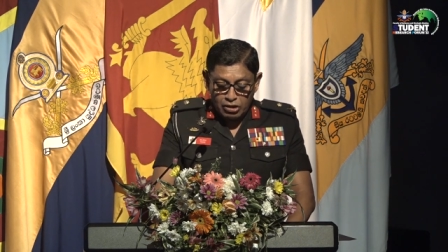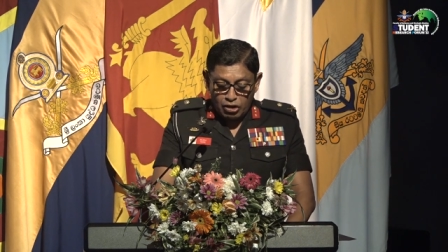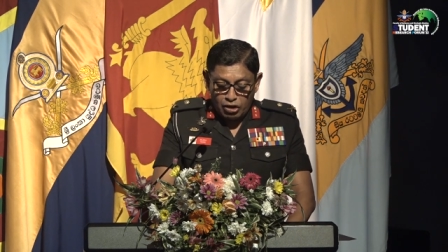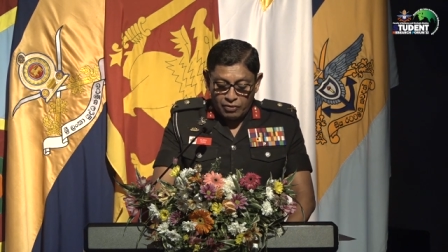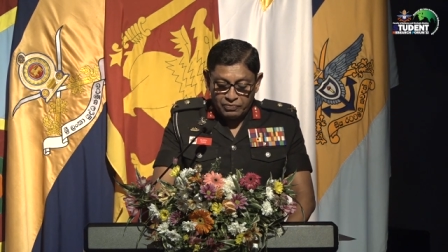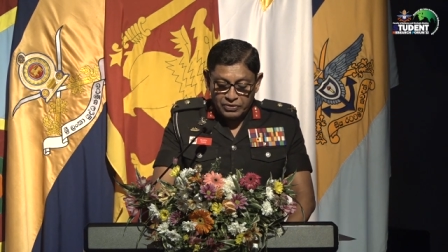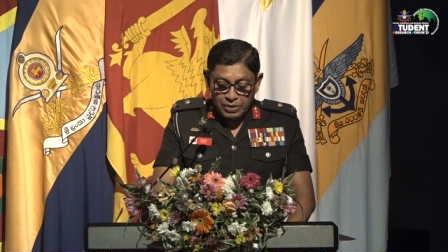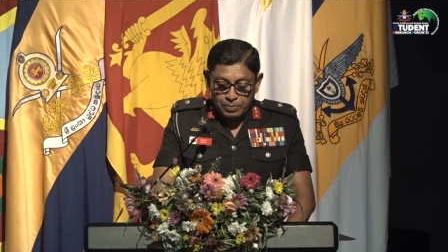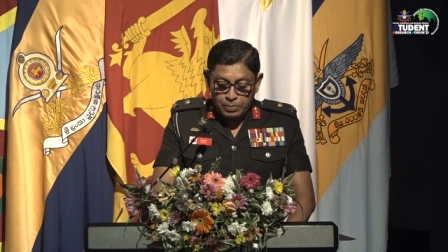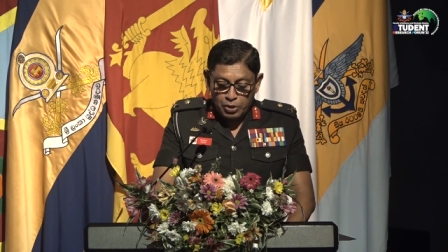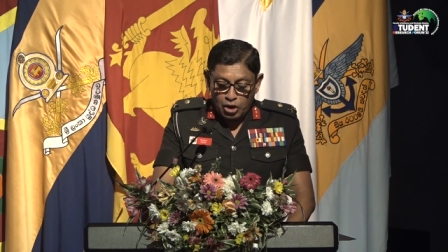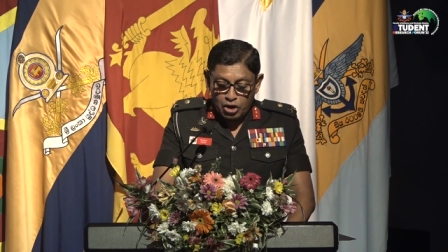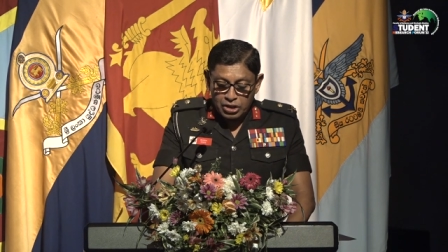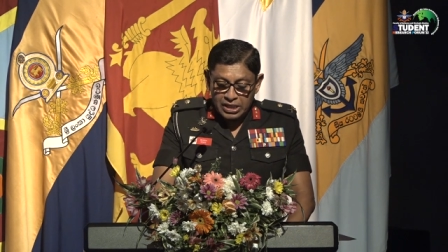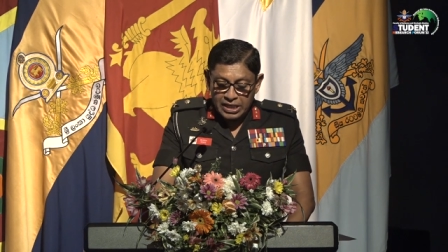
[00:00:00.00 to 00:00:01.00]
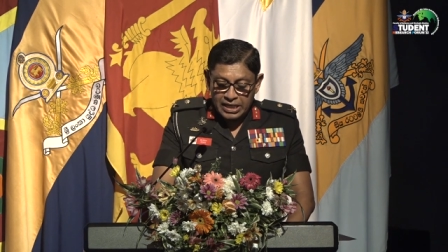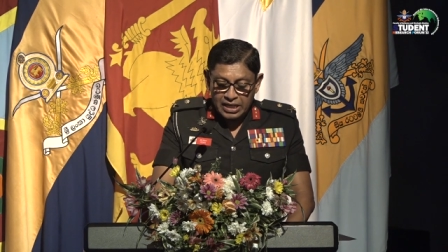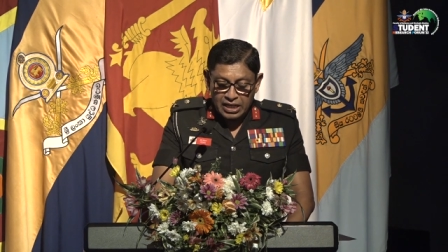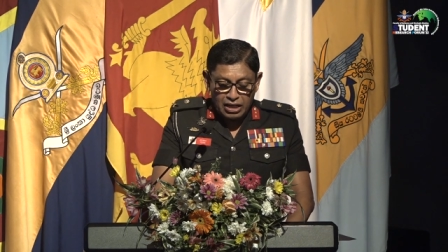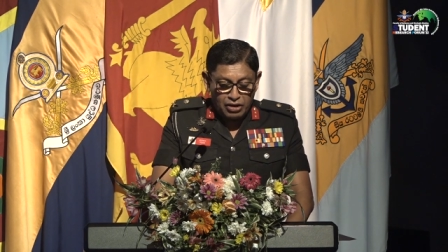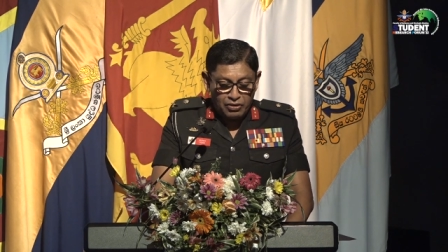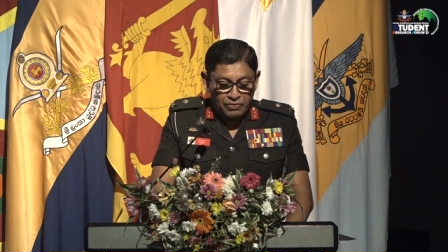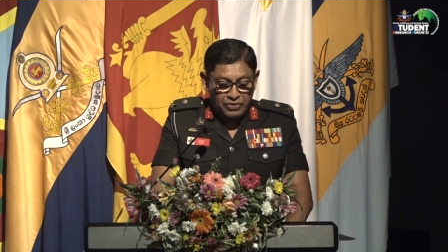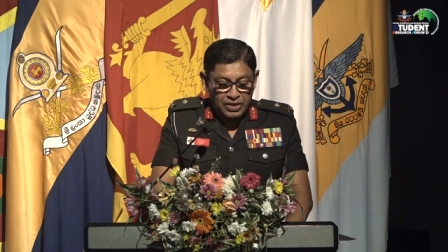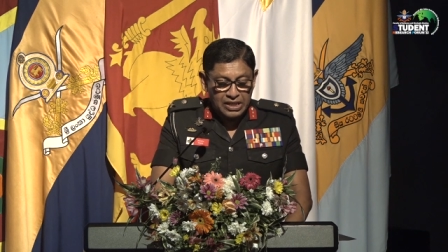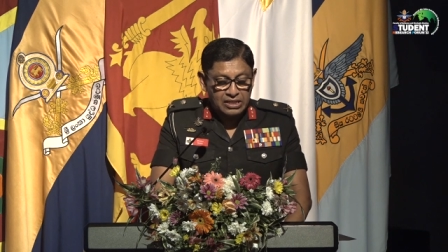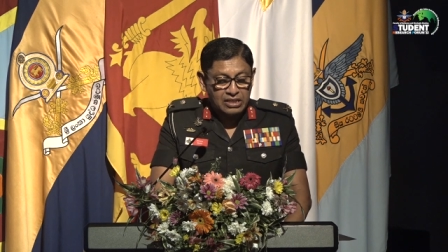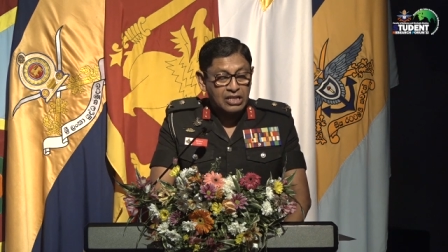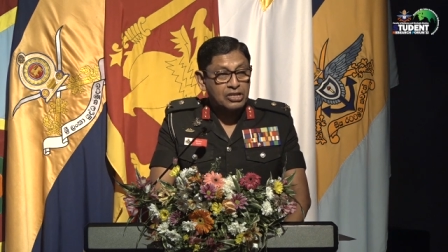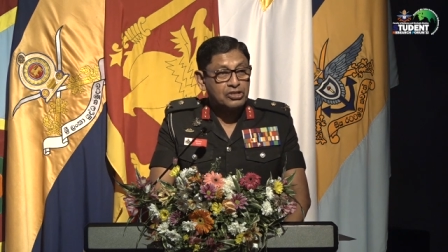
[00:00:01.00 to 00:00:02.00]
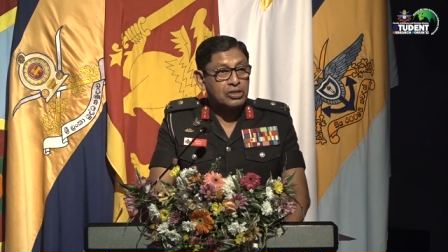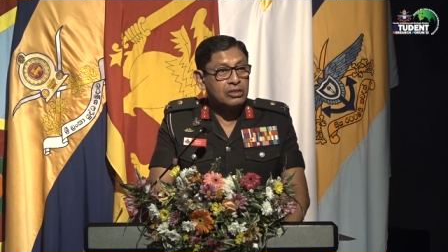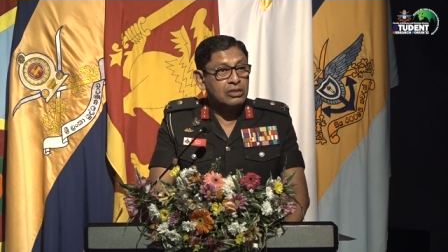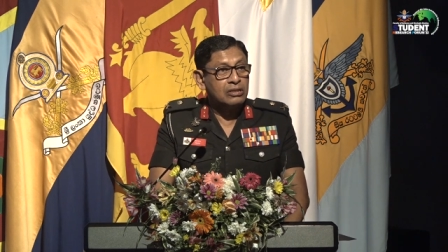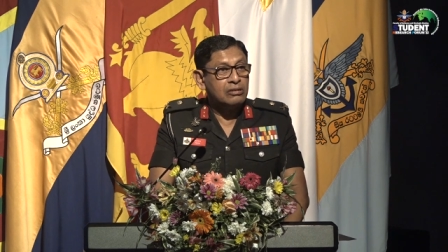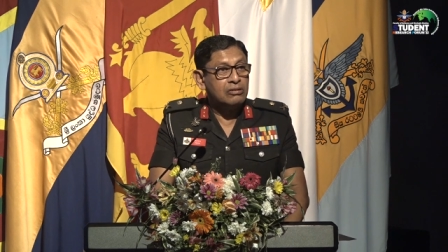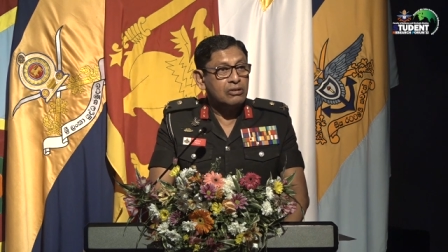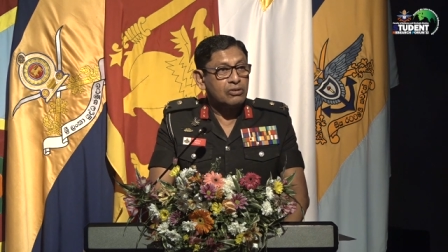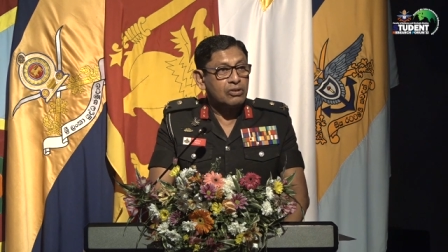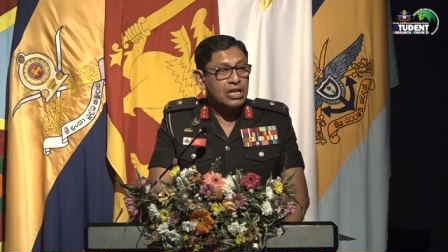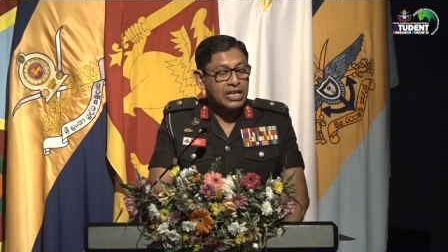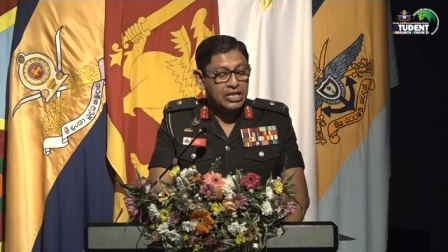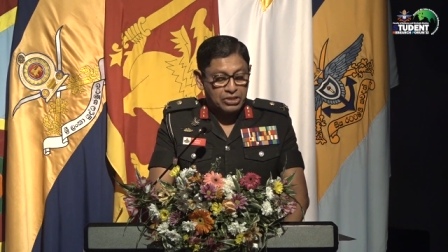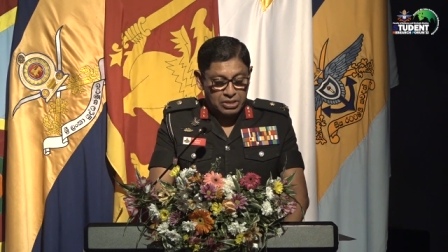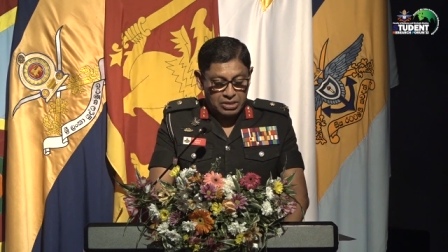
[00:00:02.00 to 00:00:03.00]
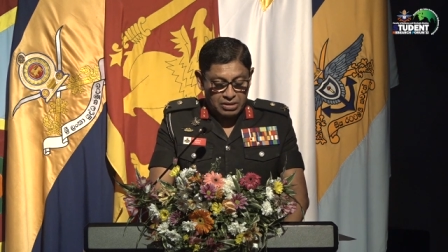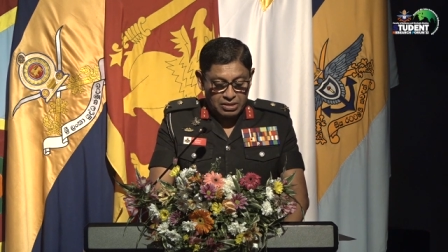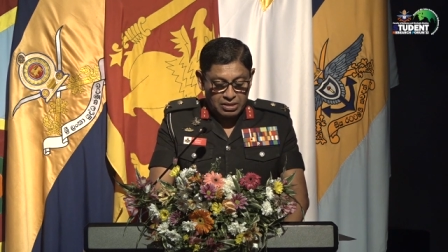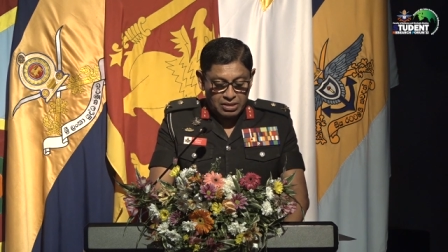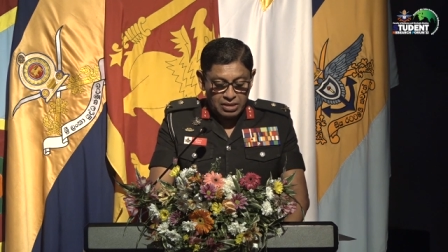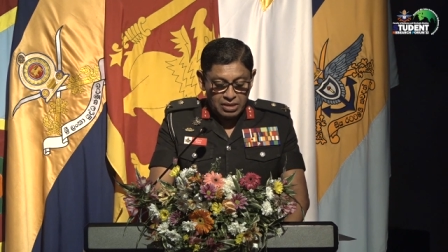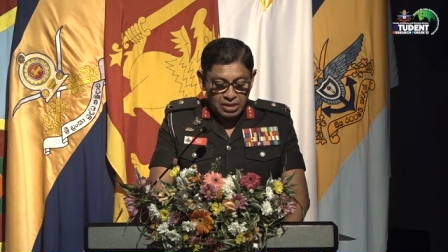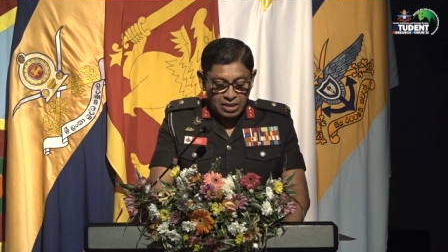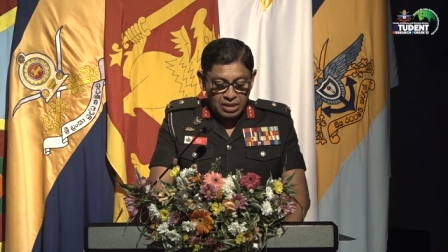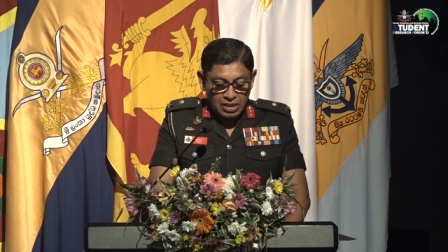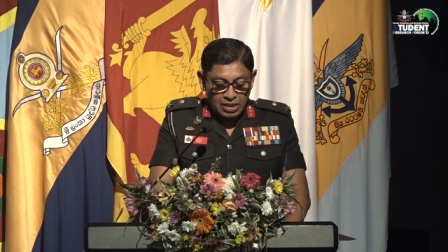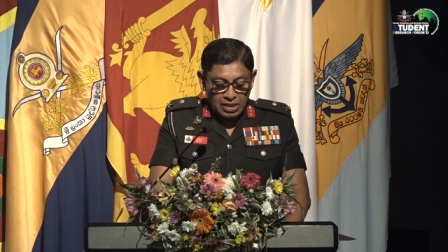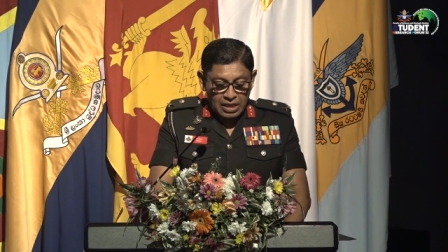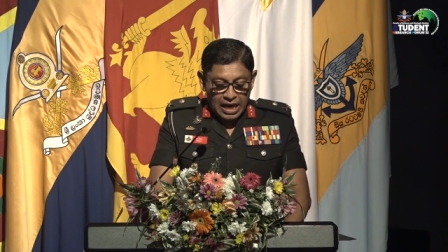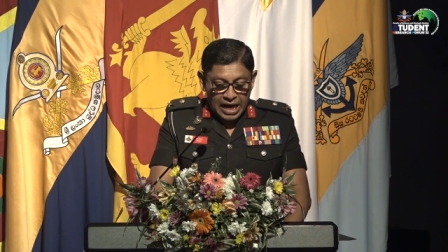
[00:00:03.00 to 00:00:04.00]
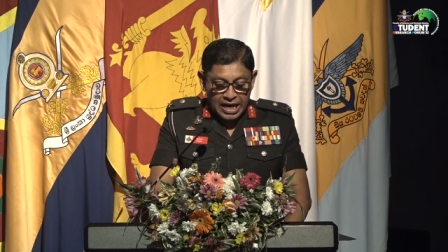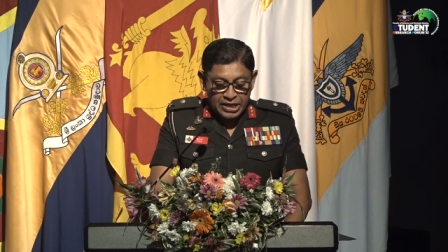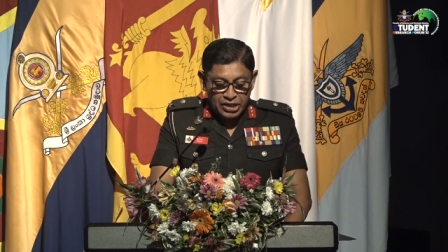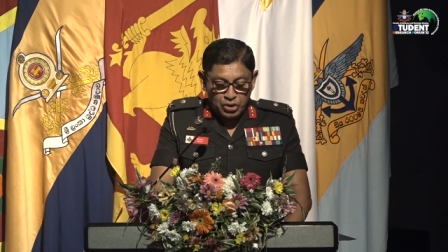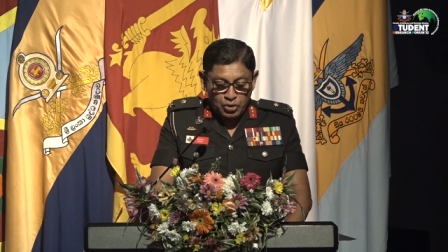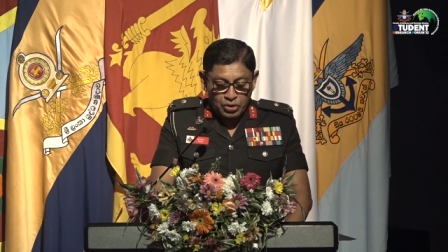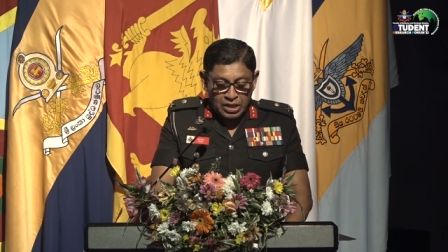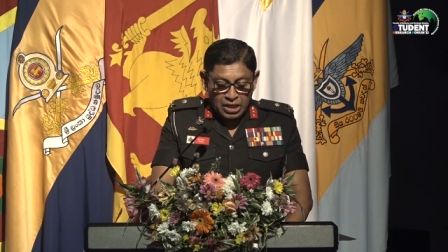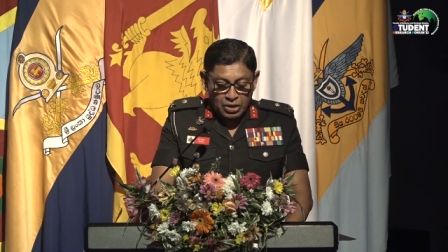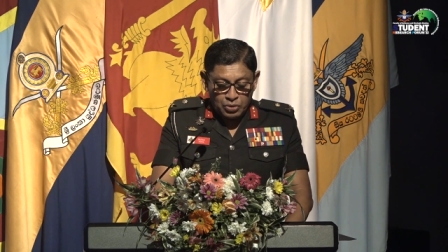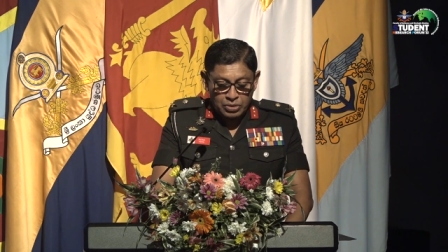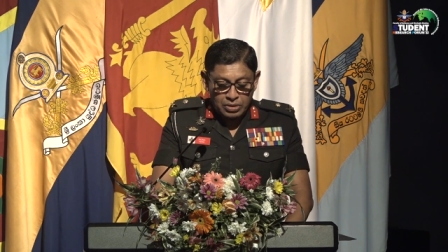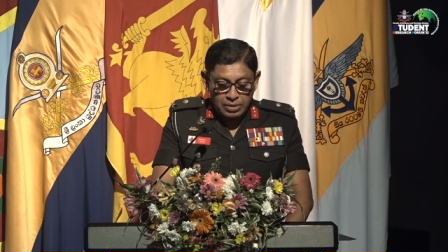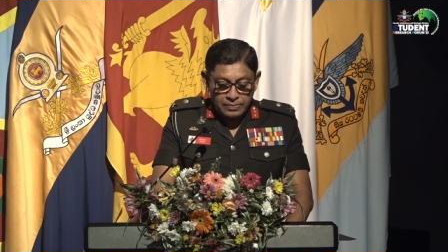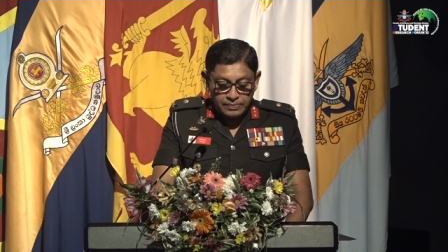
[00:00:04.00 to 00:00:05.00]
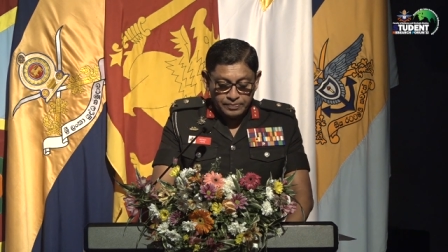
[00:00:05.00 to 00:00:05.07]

of the broad area of international relations. And no doubt,